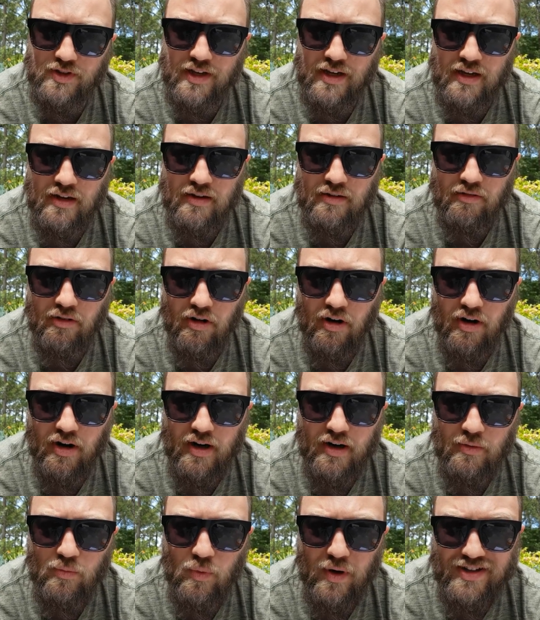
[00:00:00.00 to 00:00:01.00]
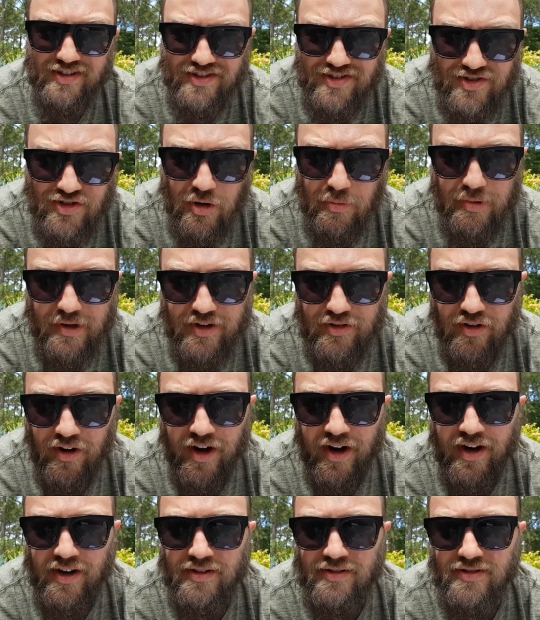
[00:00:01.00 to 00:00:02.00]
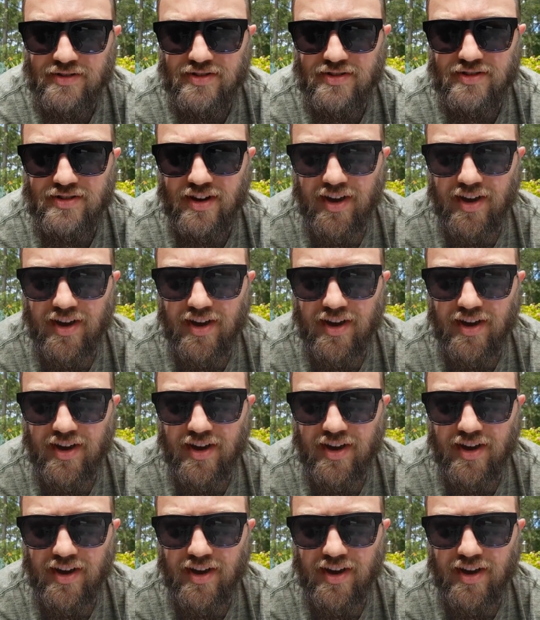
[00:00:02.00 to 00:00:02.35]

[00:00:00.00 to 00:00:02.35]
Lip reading: there, I went to stomping grounds